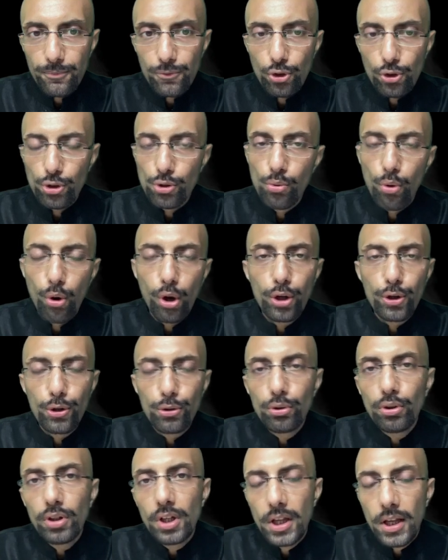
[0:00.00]
So you all
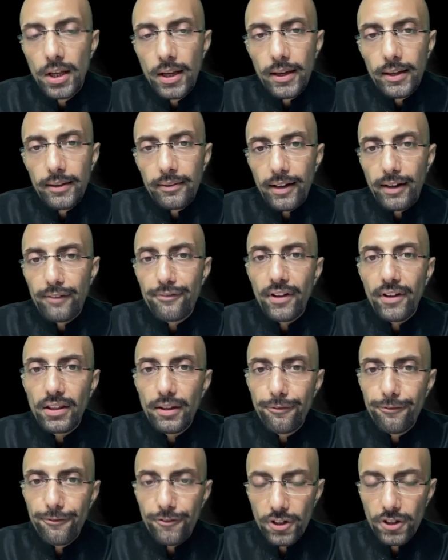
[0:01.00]
know that when the
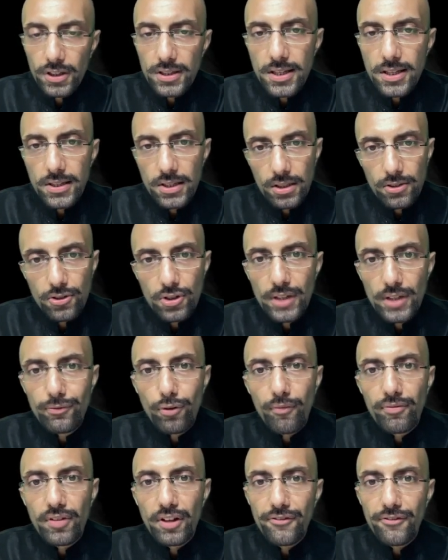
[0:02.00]
first Chief
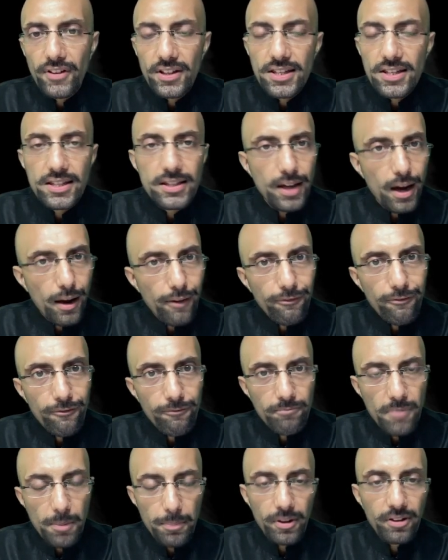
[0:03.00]
of Defence Staff
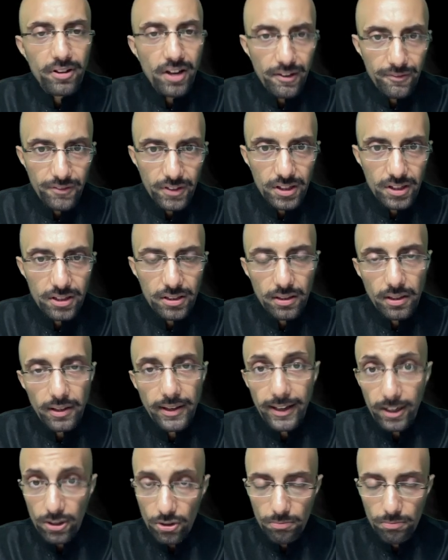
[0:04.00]
Bipin Rawat,
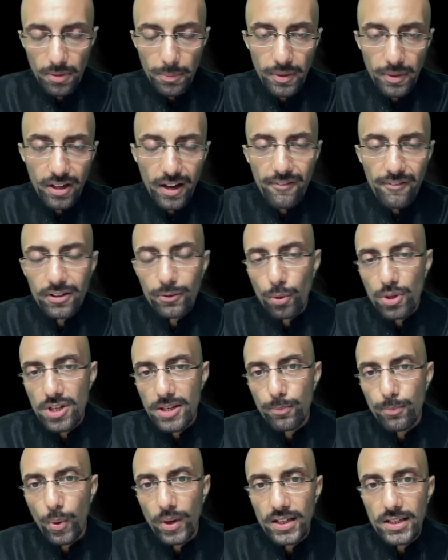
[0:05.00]
late Bipin Rawat, was
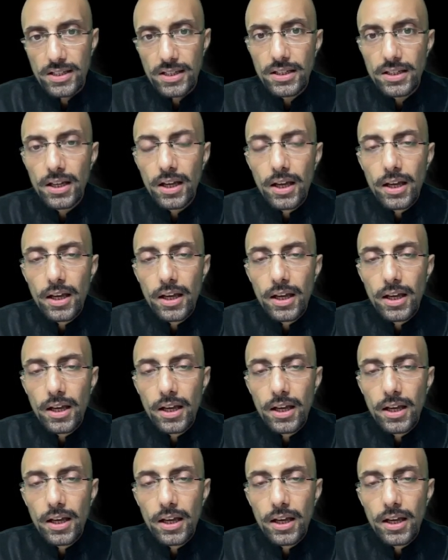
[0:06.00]
appointed,